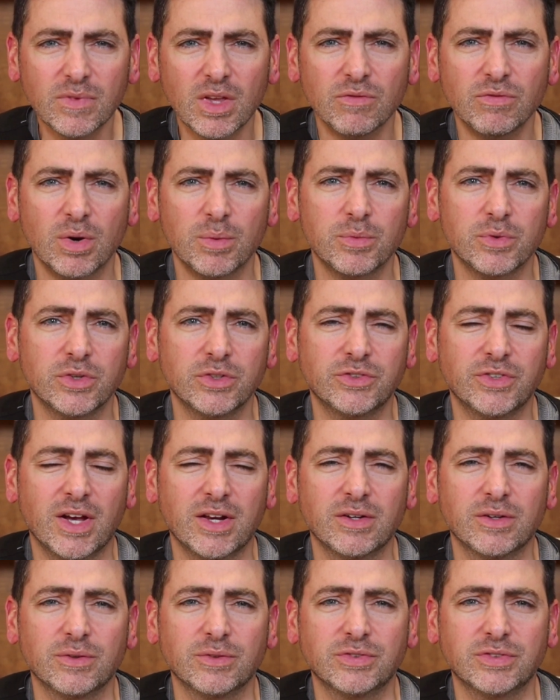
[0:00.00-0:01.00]
from a
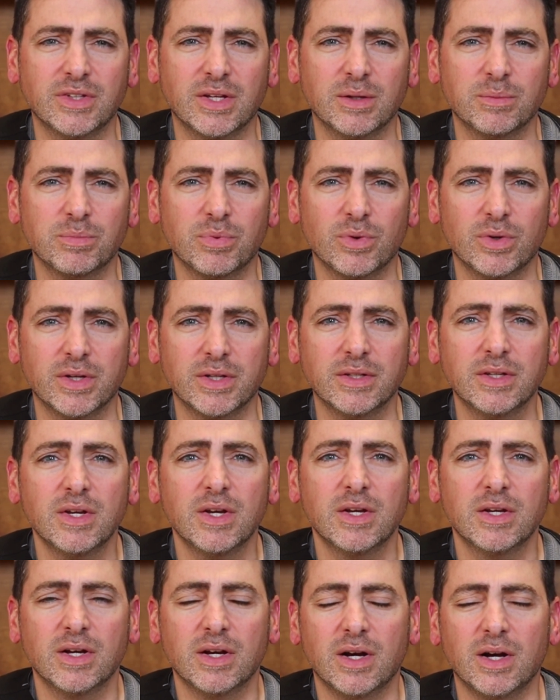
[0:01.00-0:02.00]
regenerative standpoint
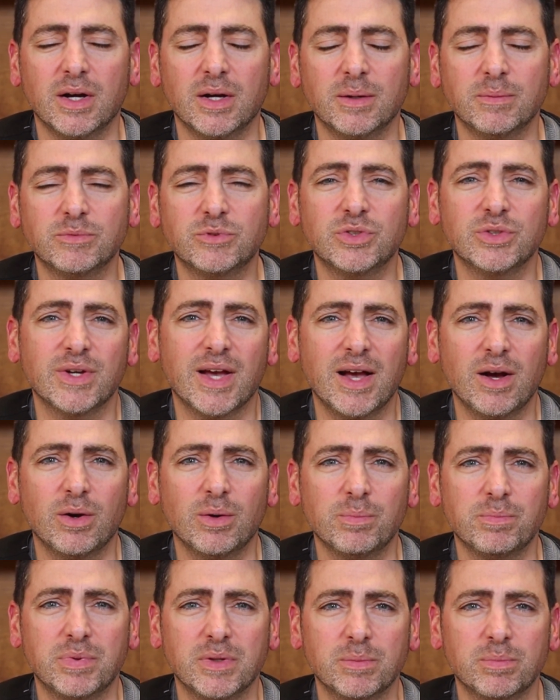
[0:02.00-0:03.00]
to
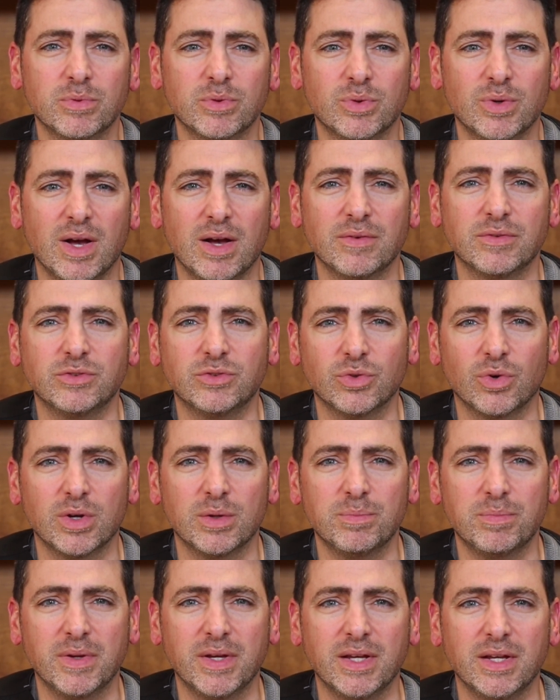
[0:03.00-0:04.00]
help people who have
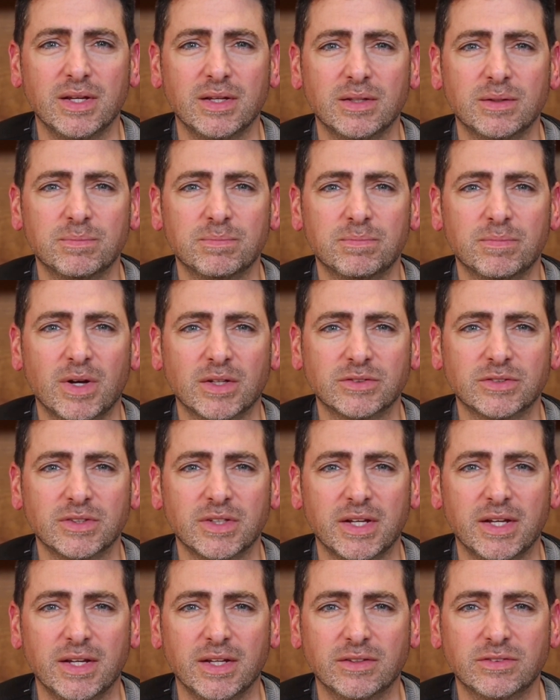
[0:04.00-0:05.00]
joint pain,
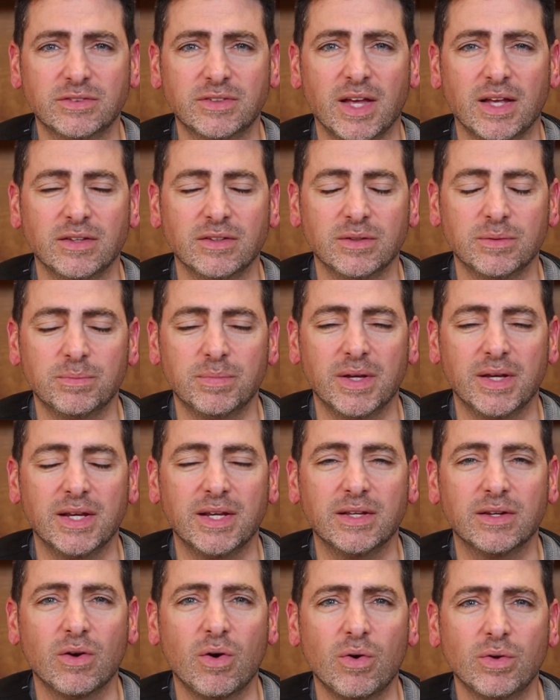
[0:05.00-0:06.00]
muscle aches, tendon
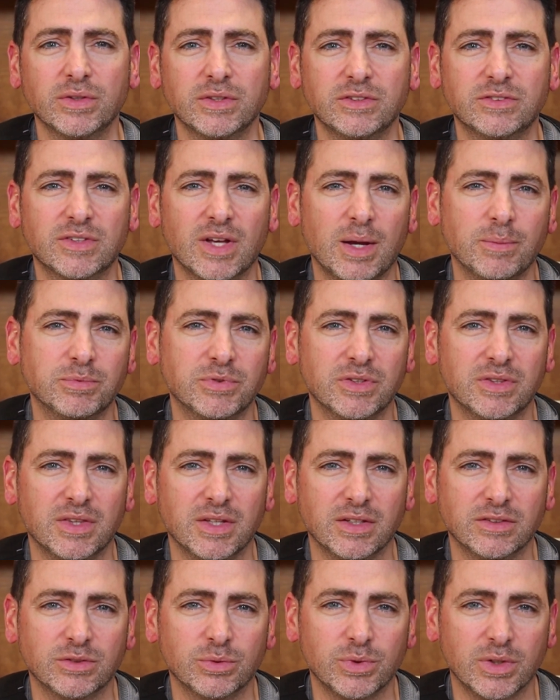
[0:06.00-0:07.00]
pain, all these types of
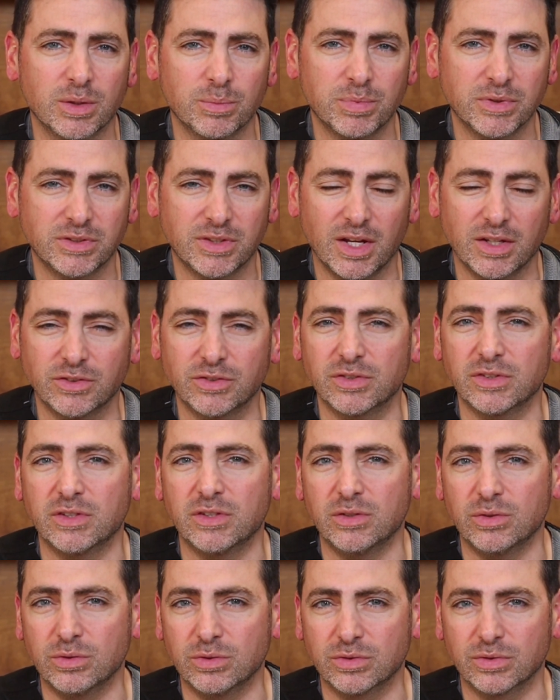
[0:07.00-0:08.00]
things that we could potentially
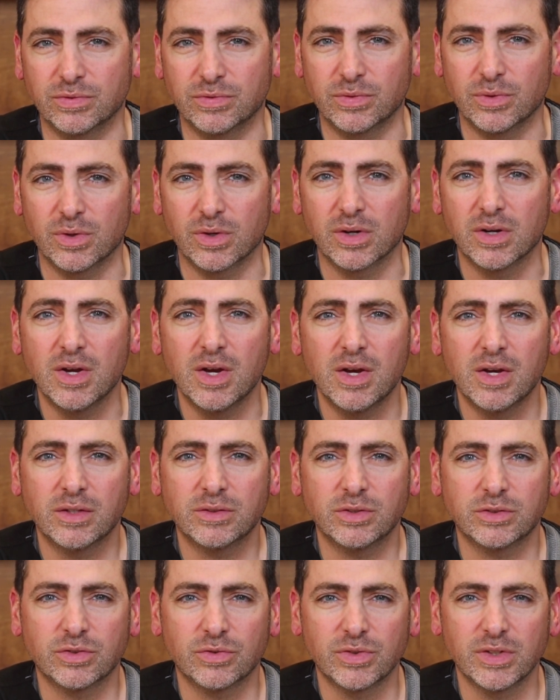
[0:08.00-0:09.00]
use it for.
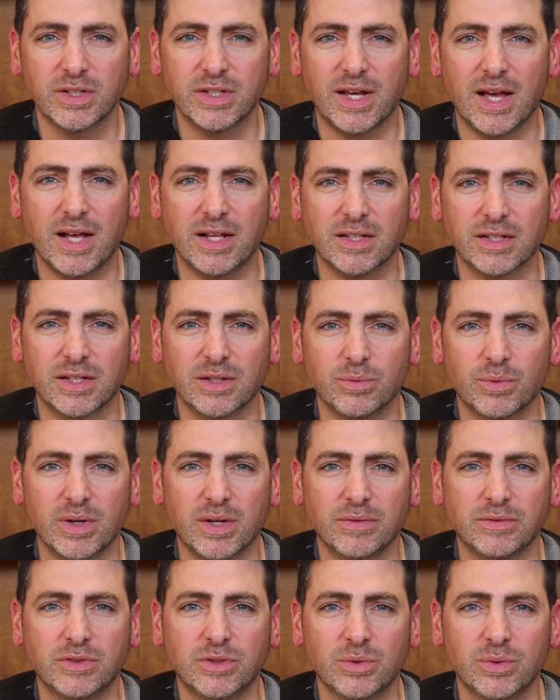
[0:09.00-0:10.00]
So it's a really elegant
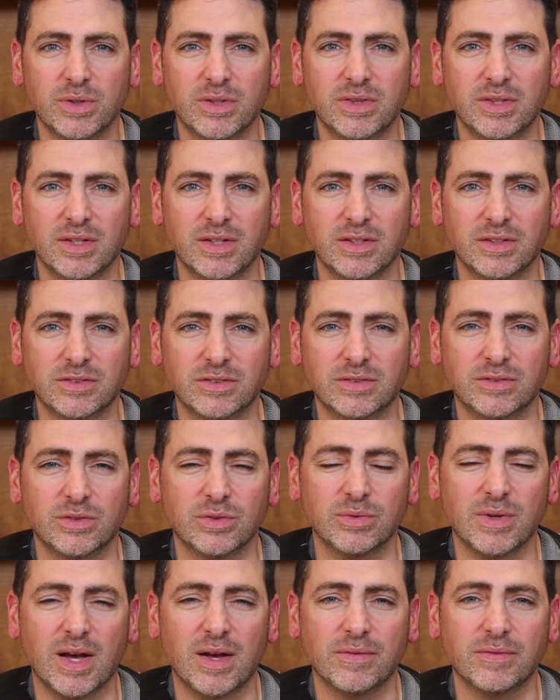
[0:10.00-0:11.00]
way of doing things
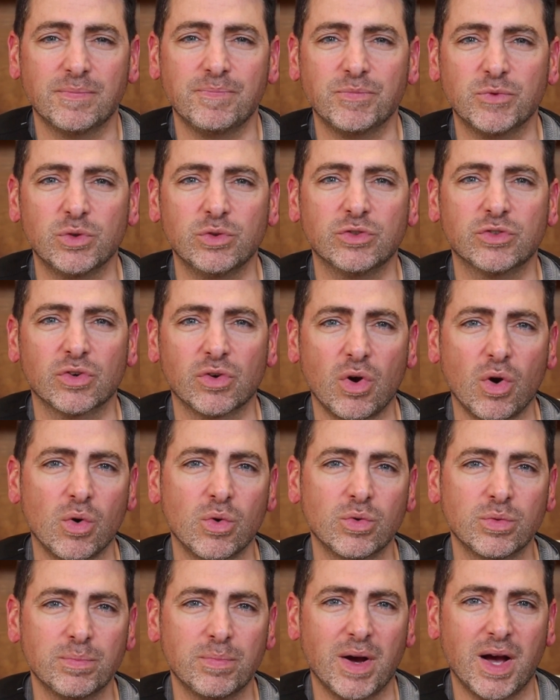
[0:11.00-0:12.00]
to use your
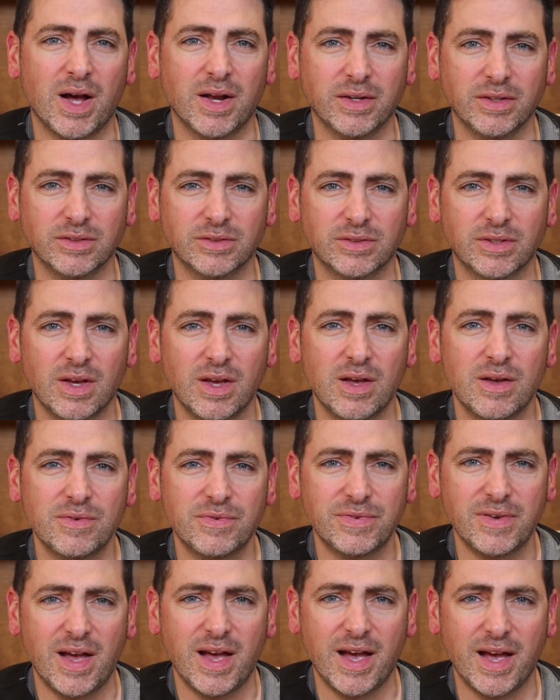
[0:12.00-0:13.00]
own body's
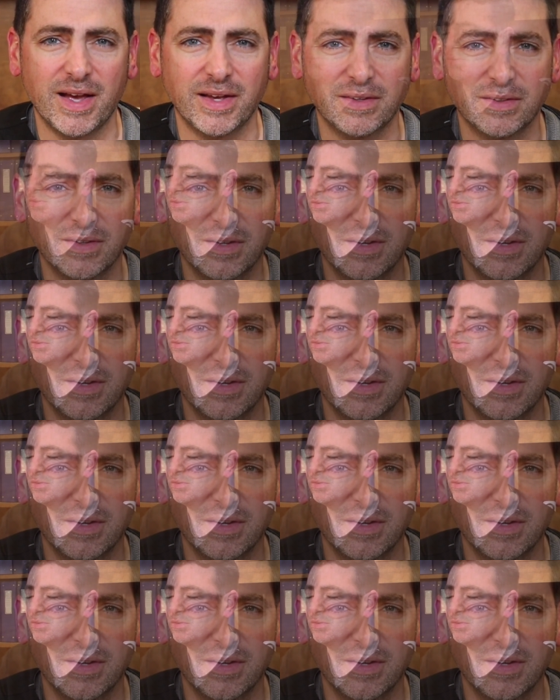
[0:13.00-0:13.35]
fat